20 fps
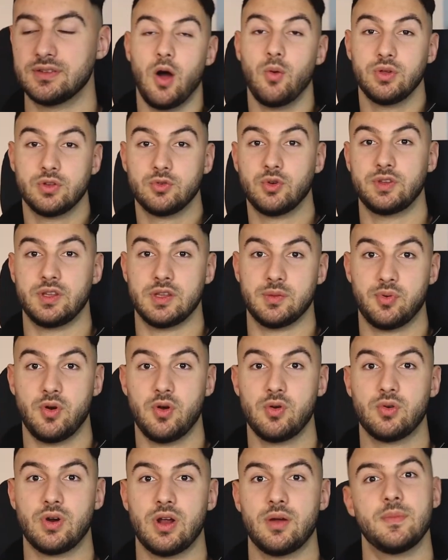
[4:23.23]
How we do it in the
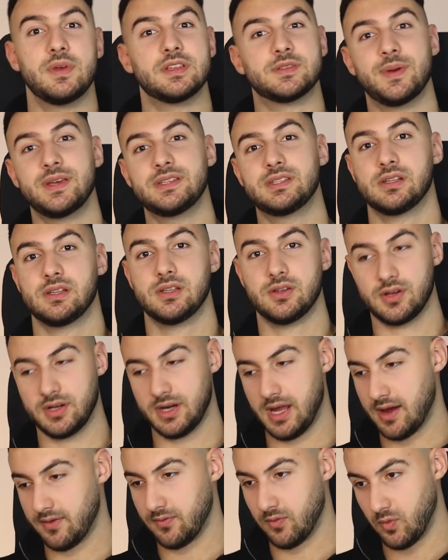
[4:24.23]
program is basically you're
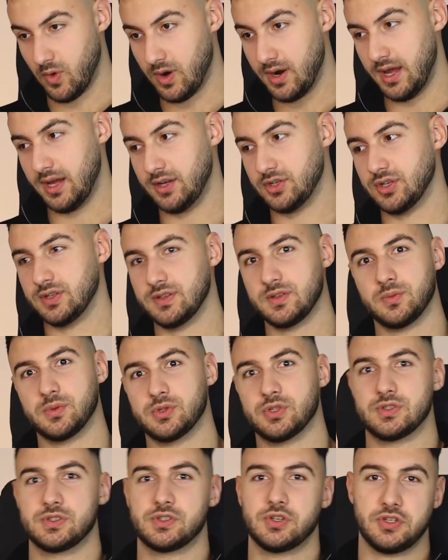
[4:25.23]
gonna have one agent,
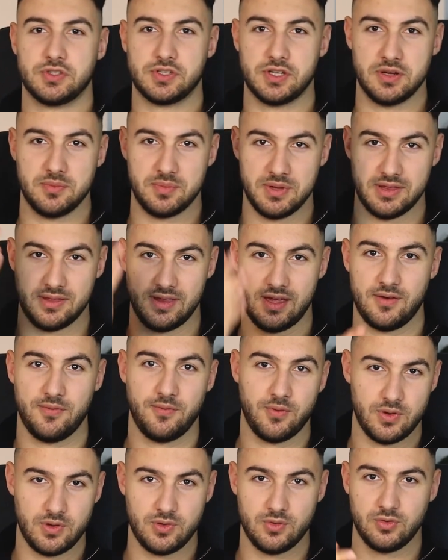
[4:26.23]
which is just gonna be there
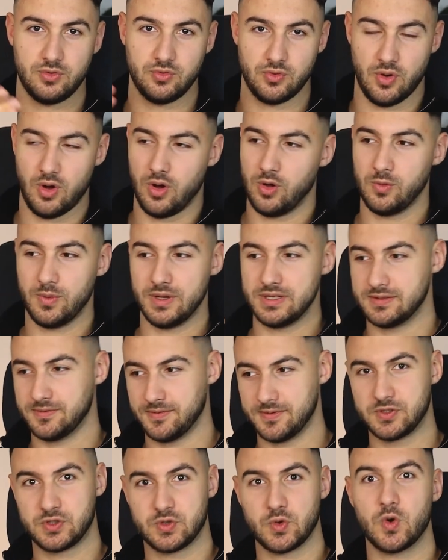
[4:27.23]
for you to always
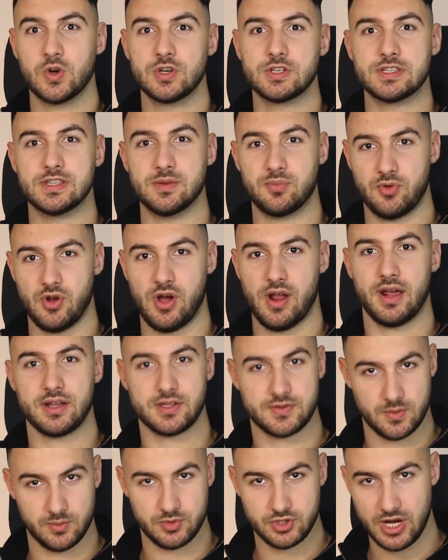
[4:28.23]
source the
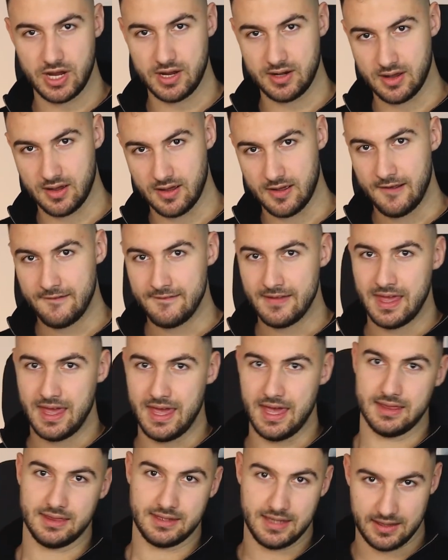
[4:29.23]
products from China
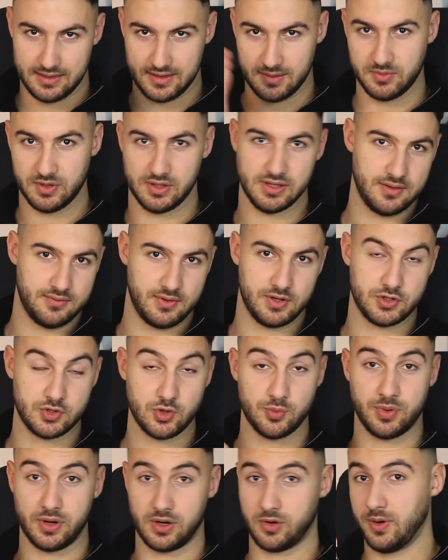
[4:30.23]
and get them delivered
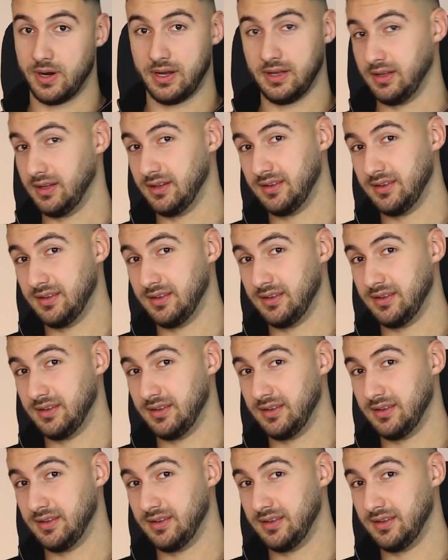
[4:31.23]
super quickly.